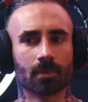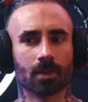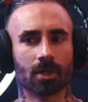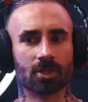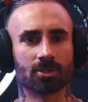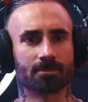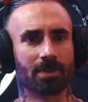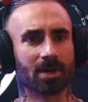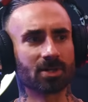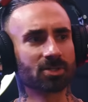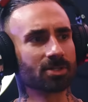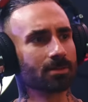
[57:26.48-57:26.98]

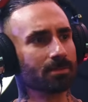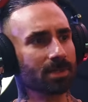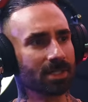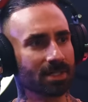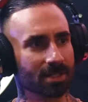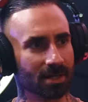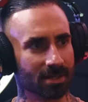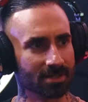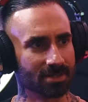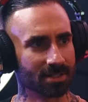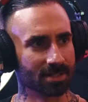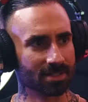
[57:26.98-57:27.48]
especially
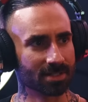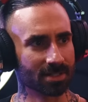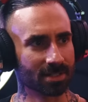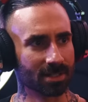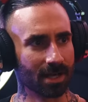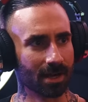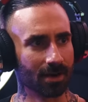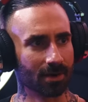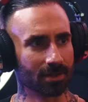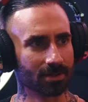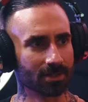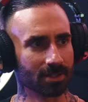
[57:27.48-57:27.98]
because it's a
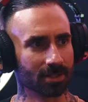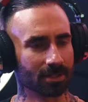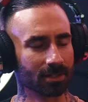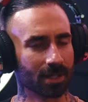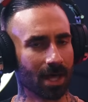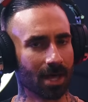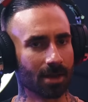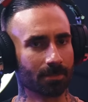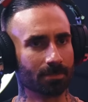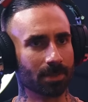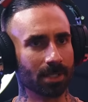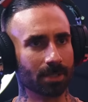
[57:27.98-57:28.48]
character. A
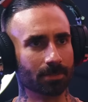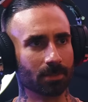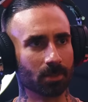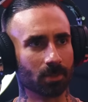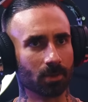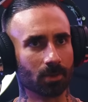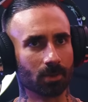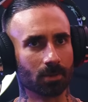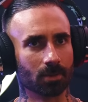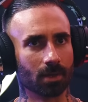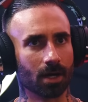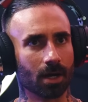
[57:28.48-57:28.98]
lot of
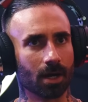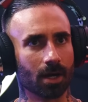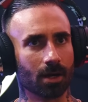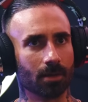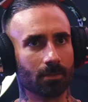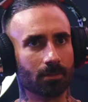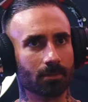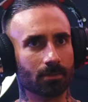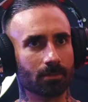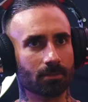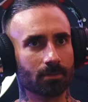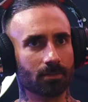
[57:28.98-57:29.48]
people
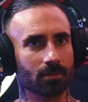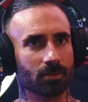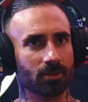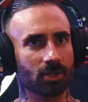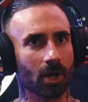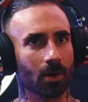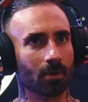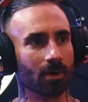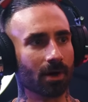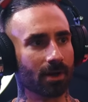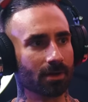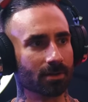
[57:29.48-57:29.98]

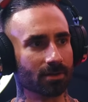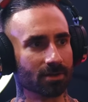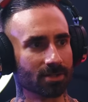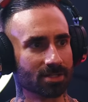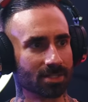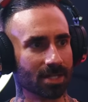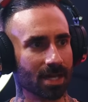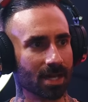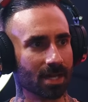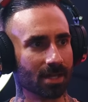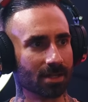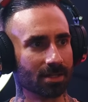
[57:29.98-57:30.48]
don't
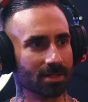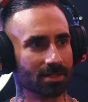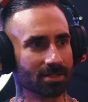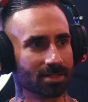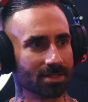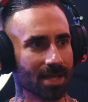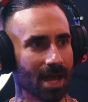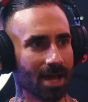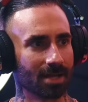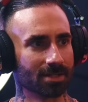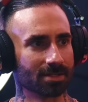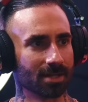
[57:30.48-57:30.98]
understand it's
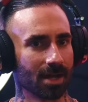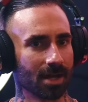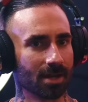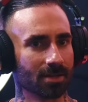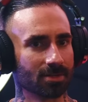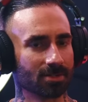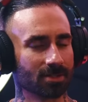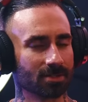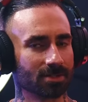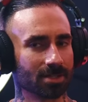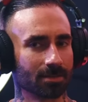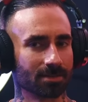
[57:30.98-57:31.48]

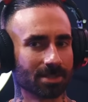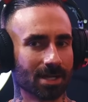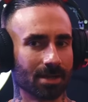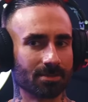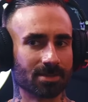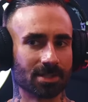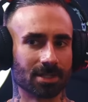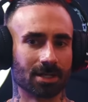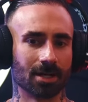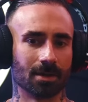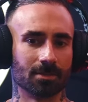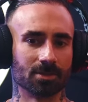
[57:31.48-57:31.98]
satire. So
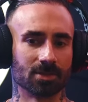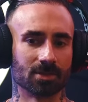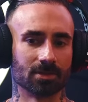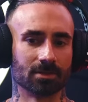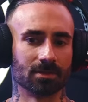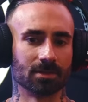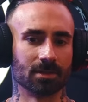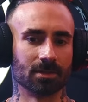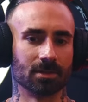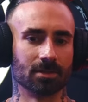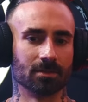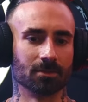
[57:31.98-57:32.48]
sometimes it comes
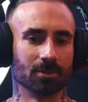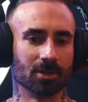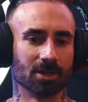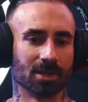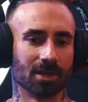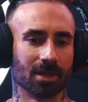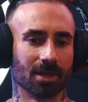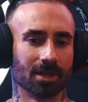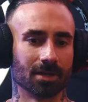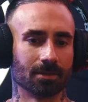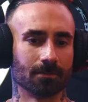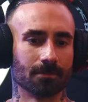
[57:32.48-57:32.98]
with
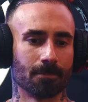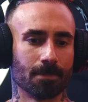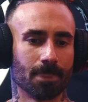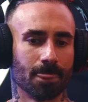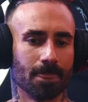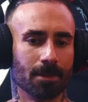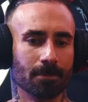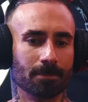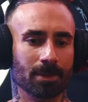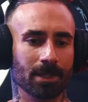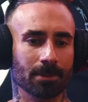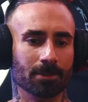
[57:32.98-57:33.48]
like
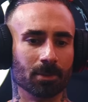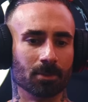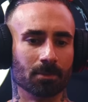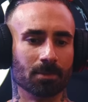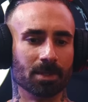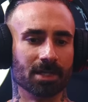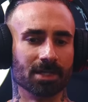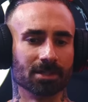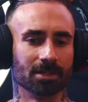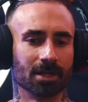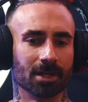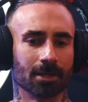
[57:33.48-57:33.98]
people
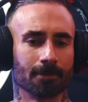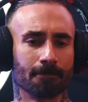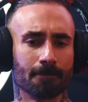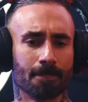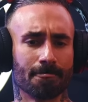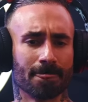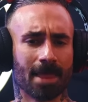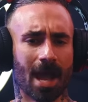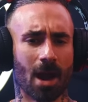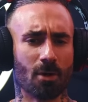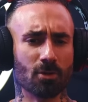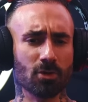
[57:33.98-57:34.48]
being like,
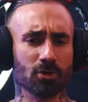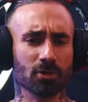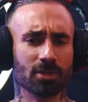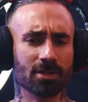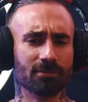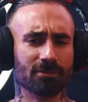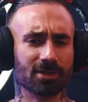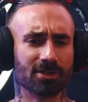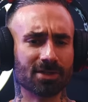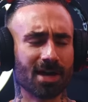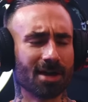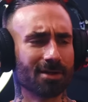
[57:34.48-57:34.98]
how are you
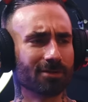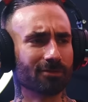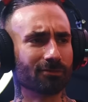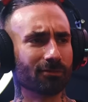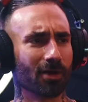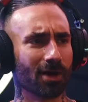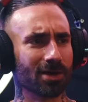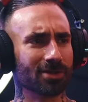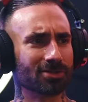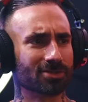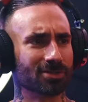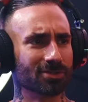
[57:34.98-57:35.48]
giving that
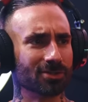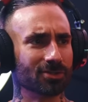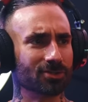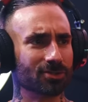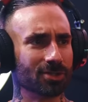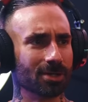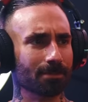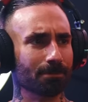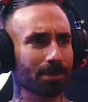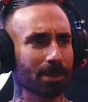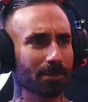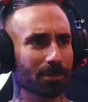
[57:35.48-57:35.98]
advice in the
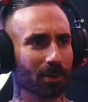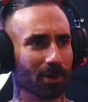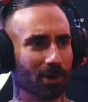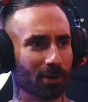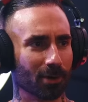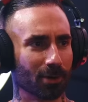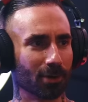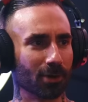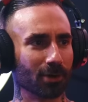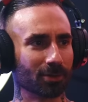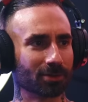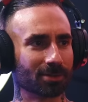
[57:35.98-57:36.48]
gym? People are going
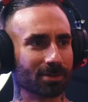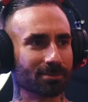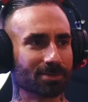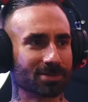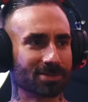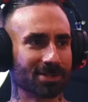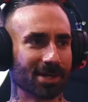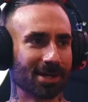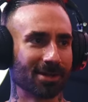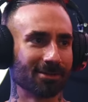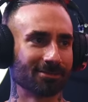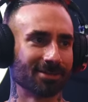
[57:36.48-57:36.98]
to hurt
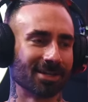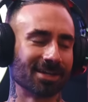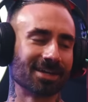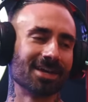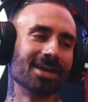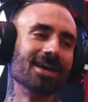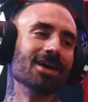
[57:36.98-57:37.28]
themselves. Like